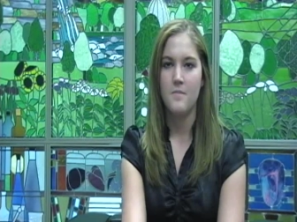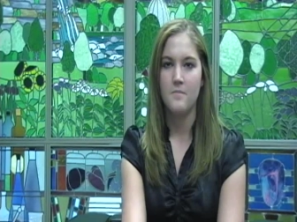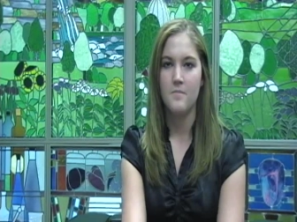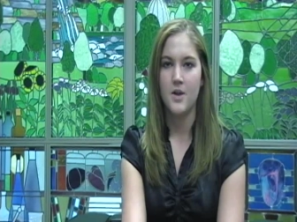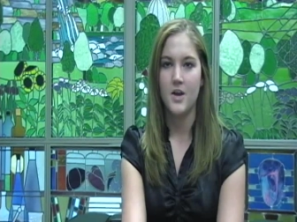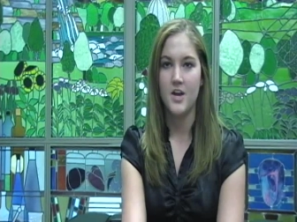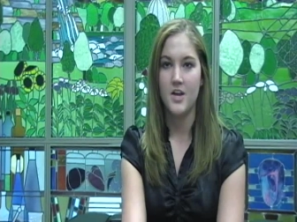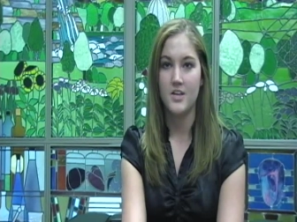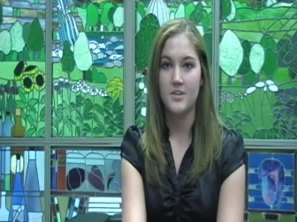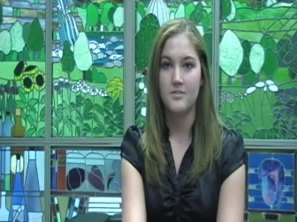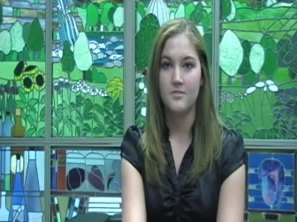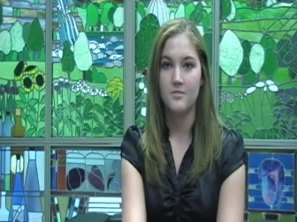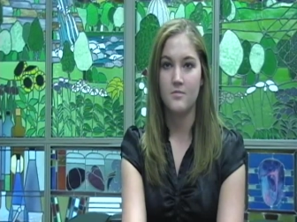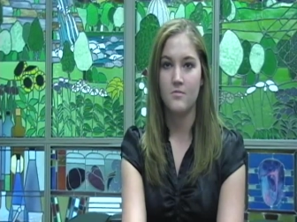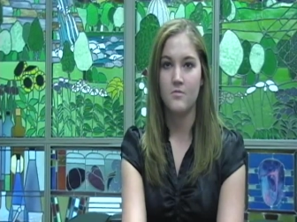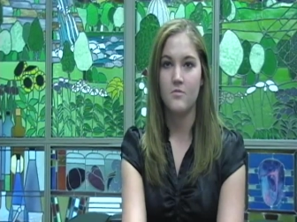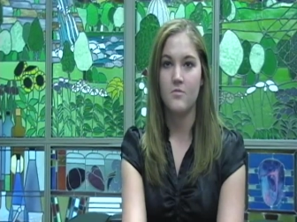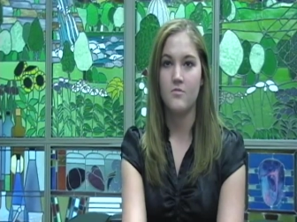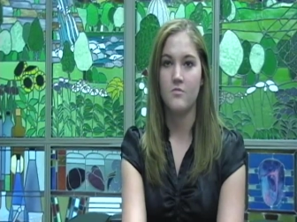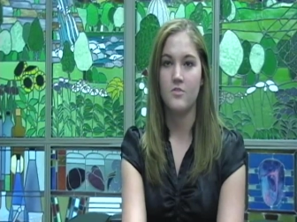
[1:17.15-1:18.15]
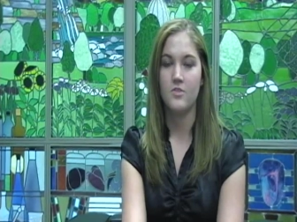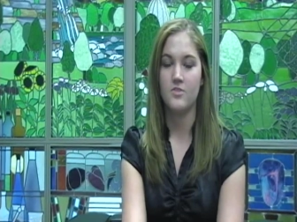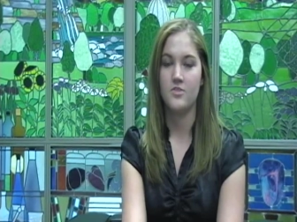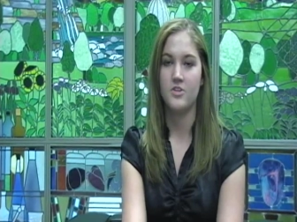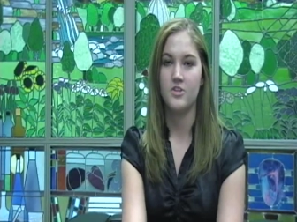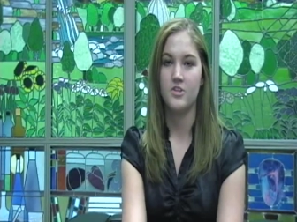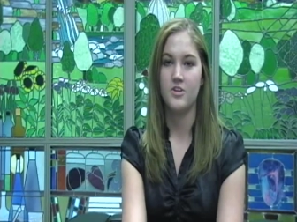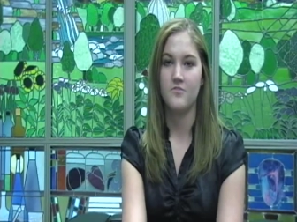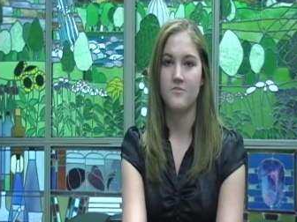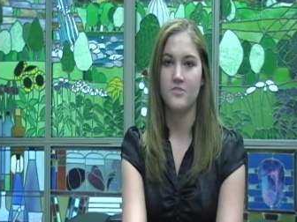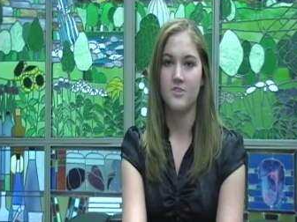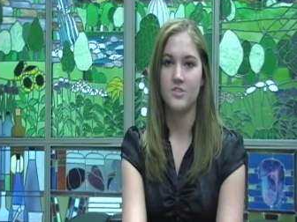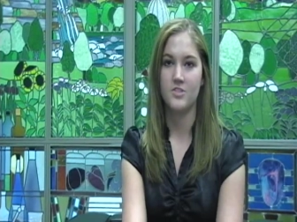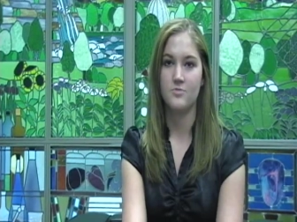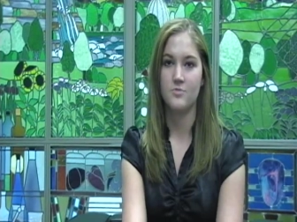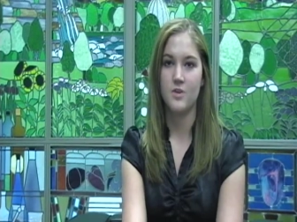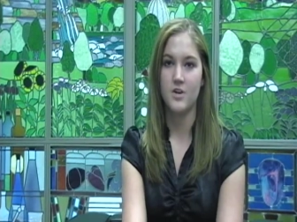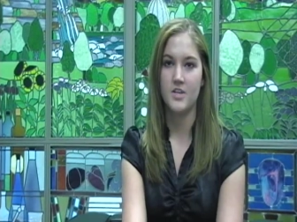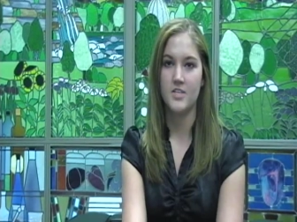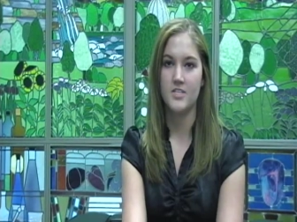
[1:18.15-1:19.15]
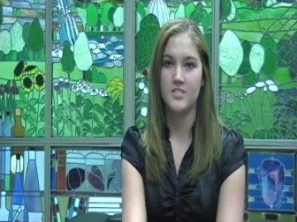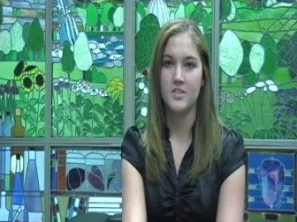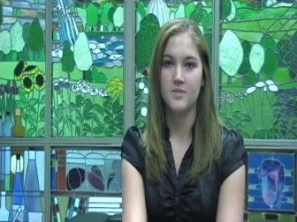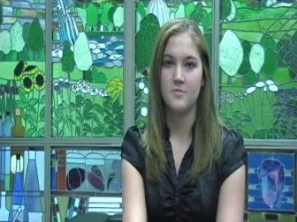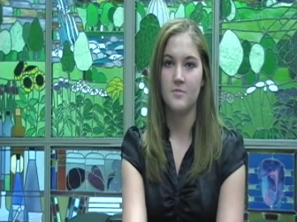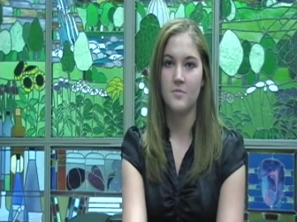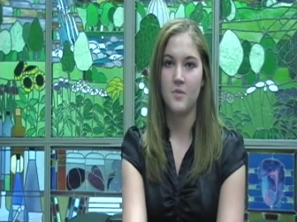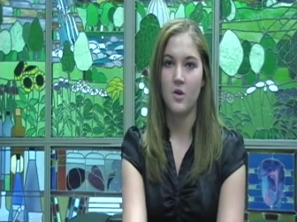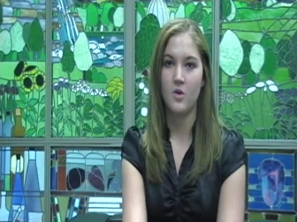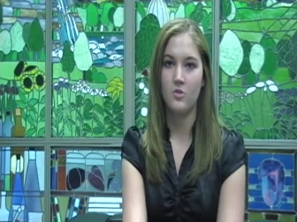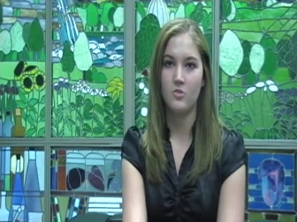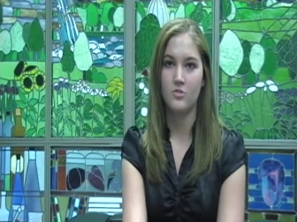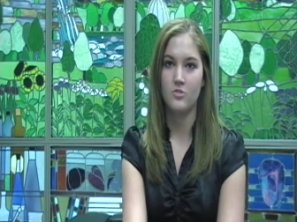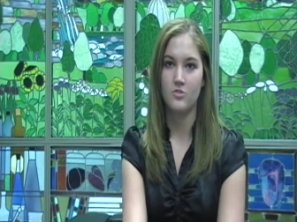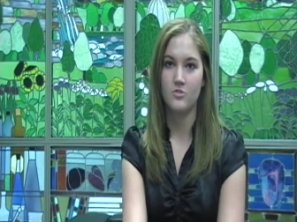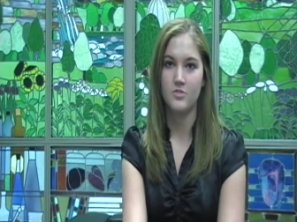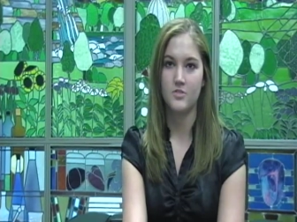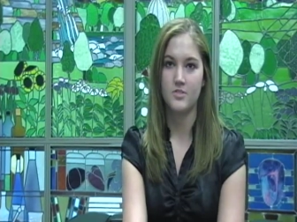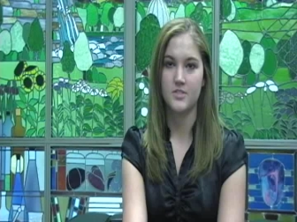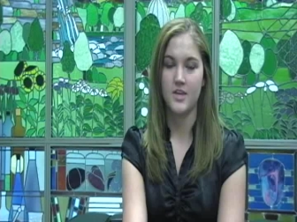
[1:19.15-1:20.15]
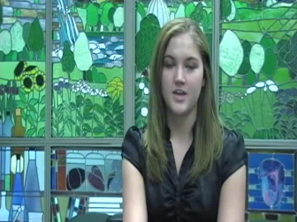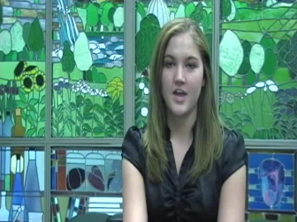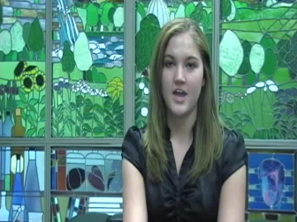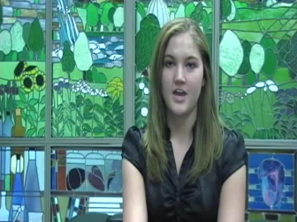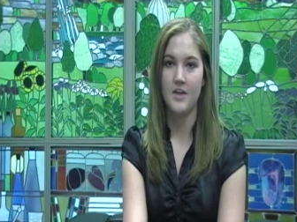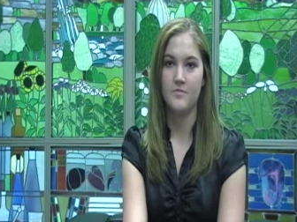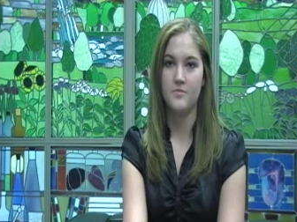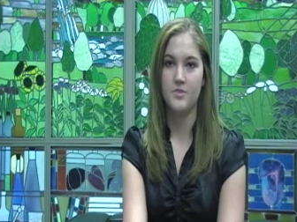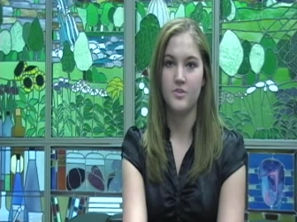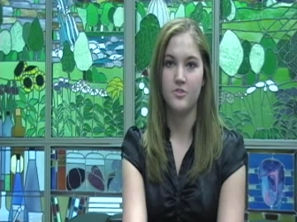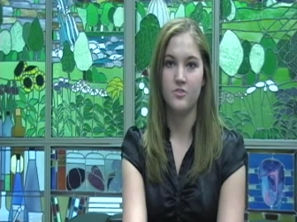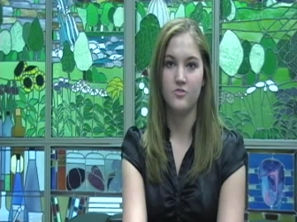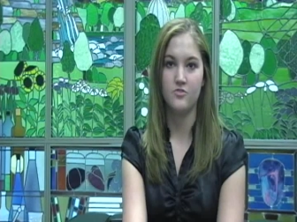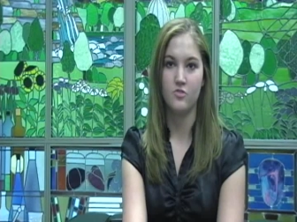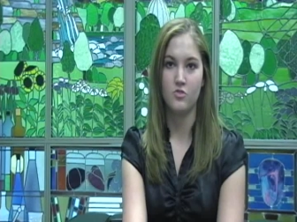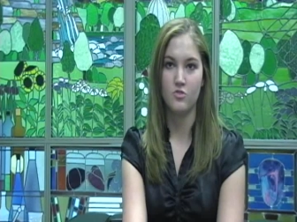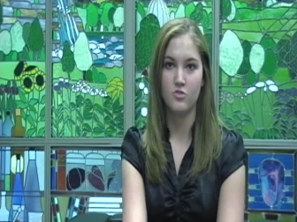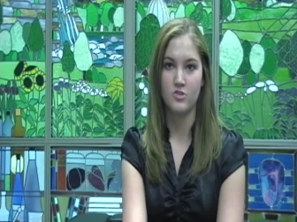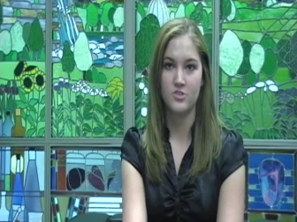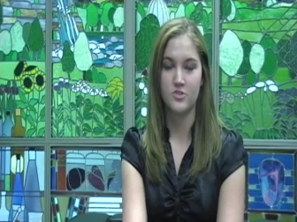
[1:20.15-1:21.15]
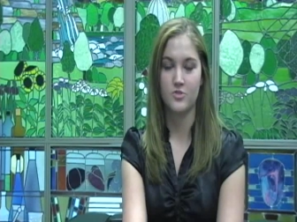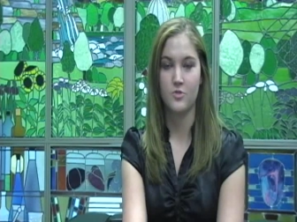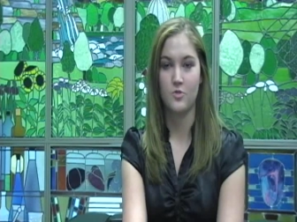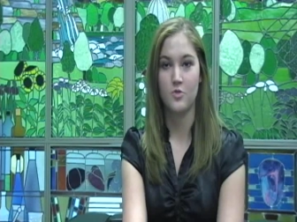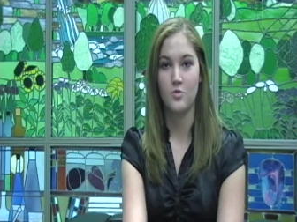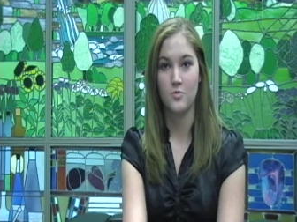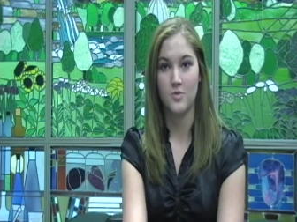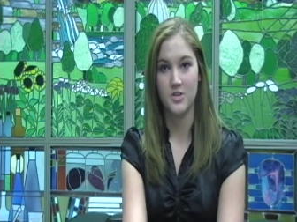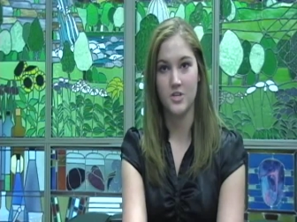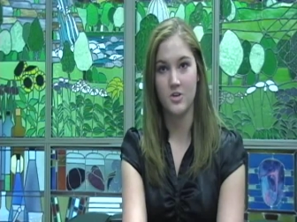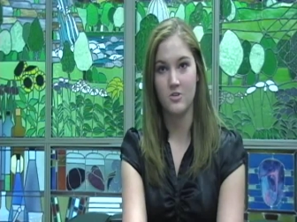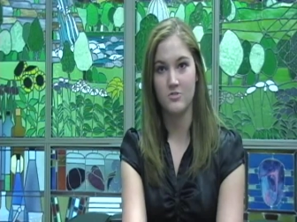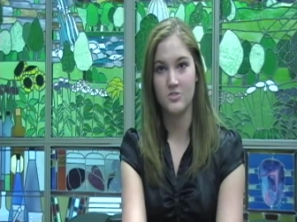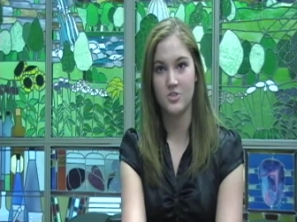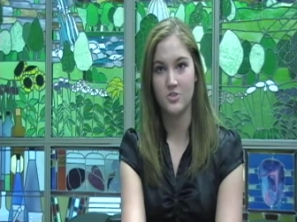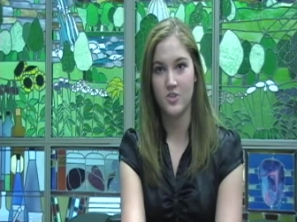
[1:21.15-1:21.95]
but the difference was some of my olders had been divorced or widowed,